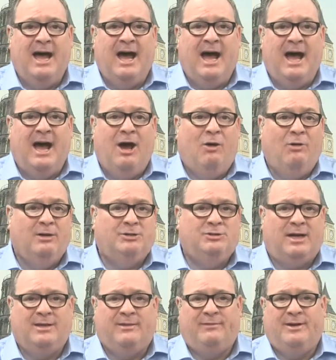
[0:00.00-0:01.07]
All your
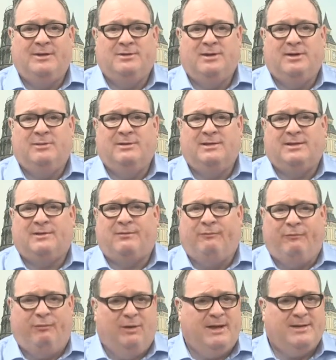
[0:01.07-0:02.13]
transfers included. It's
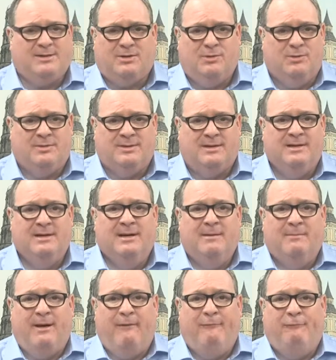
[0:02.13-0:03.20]
fully escorted
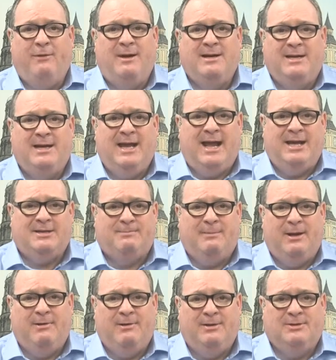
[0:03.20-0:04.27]
by a friendly,
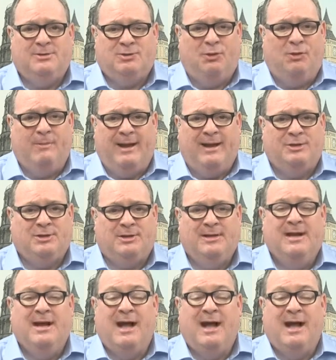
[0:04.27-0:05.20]
experienced tour manager,